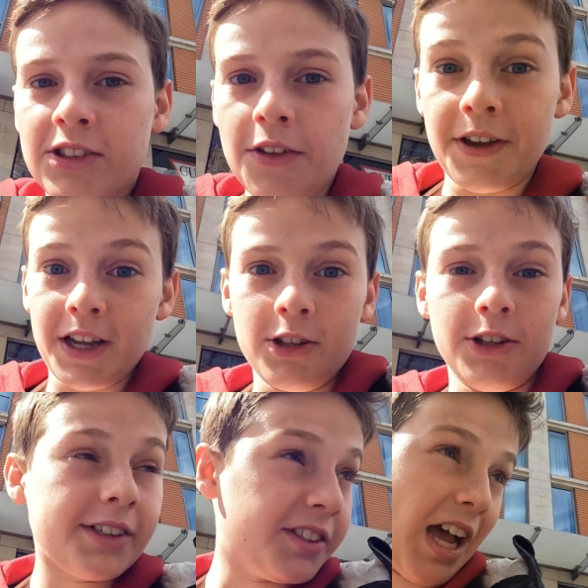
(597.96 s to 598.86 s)
it's something
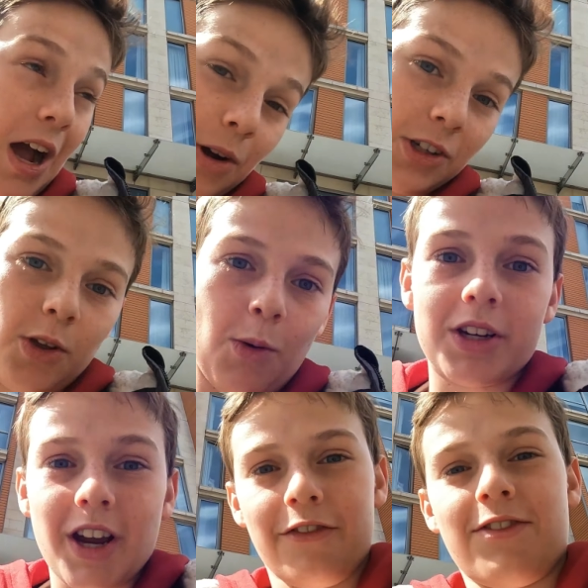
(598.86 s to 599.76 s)
including sour, so
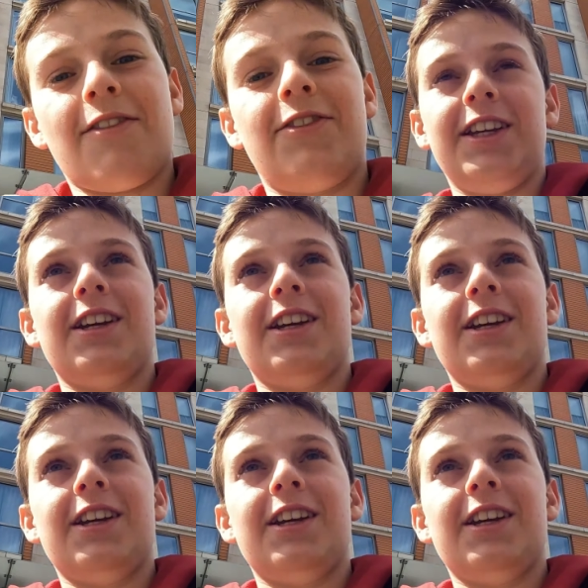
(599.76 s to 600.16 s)
watch out for that